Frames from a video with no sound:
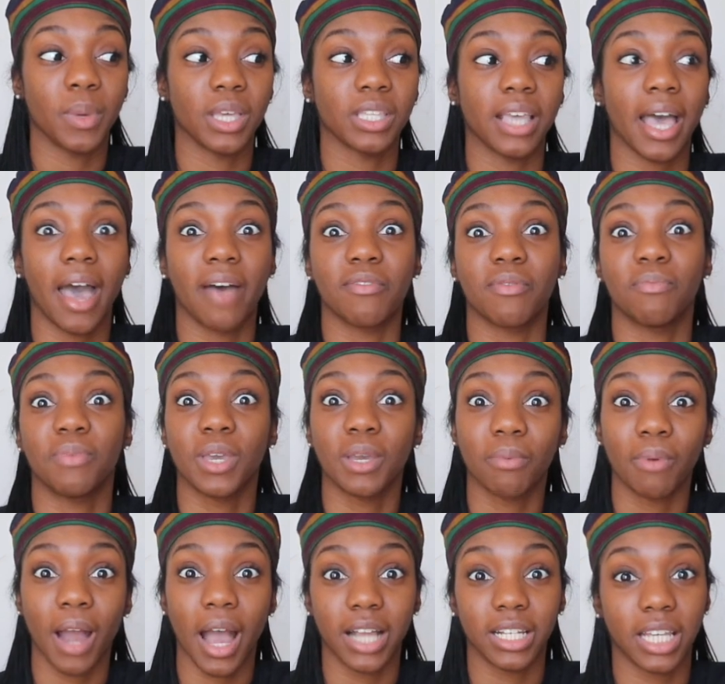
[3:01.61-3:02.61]
because I have a
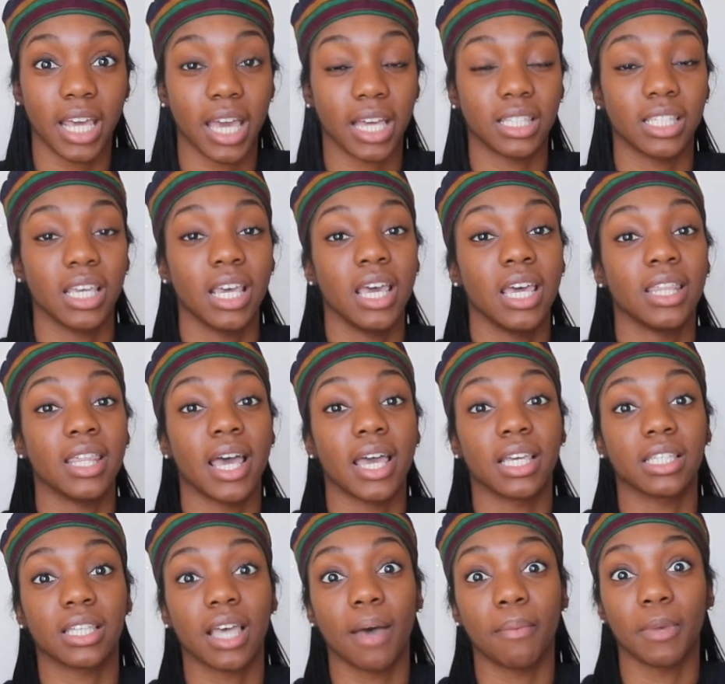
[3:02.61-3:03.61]
big project that
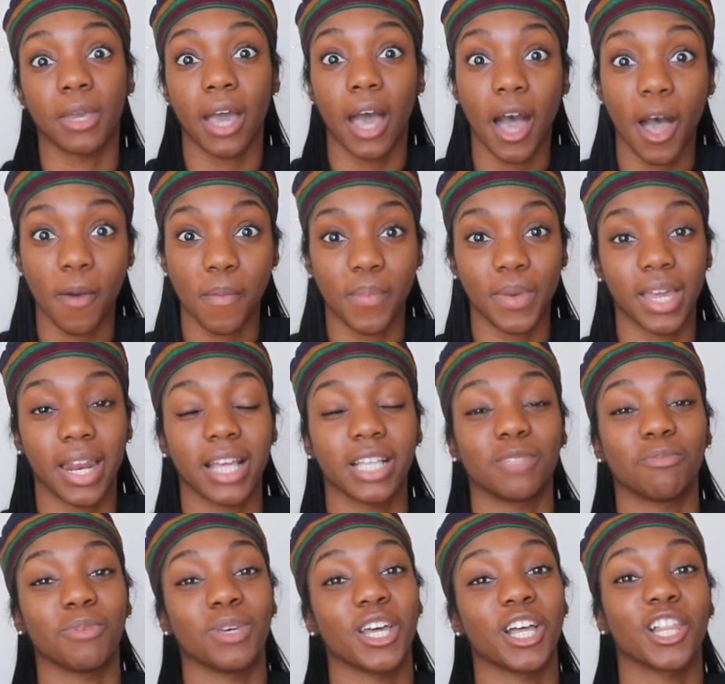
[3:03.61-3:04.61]
is coming up and I
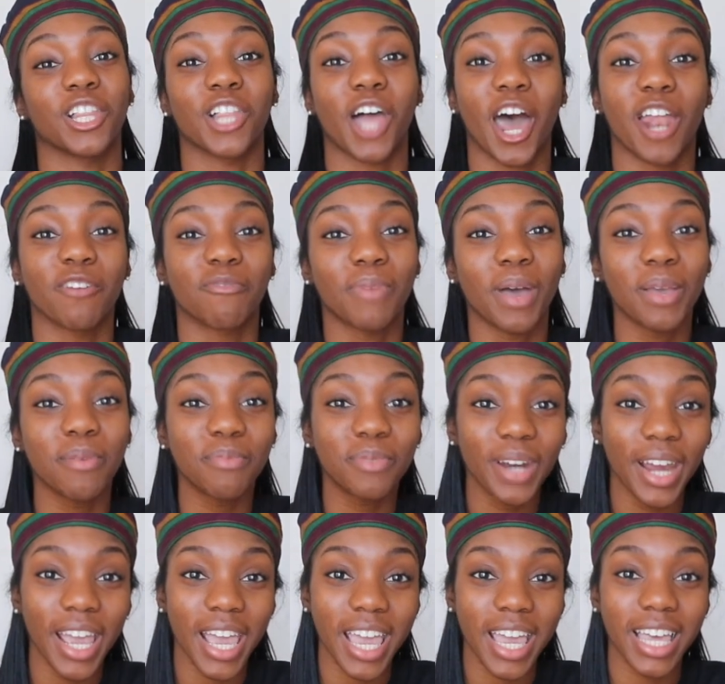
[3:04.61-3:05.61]
spent a lot of my
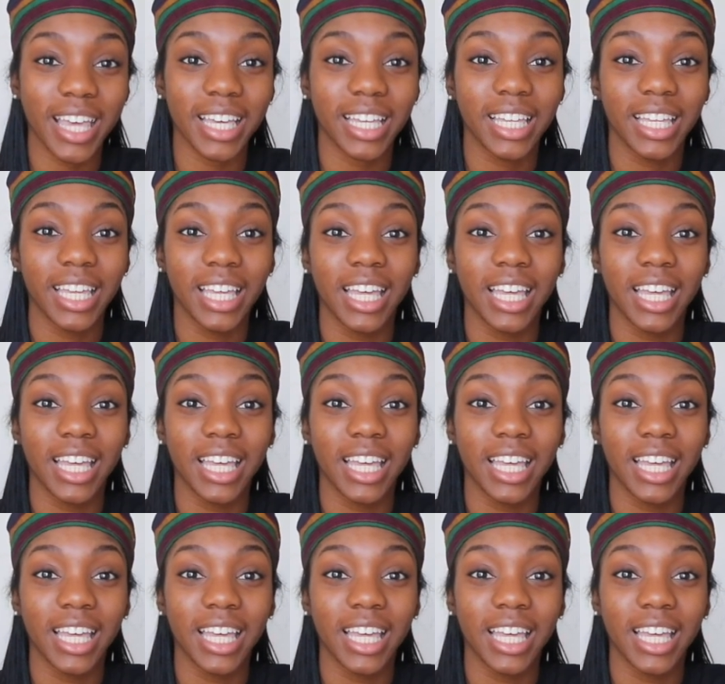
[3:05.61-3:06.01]
break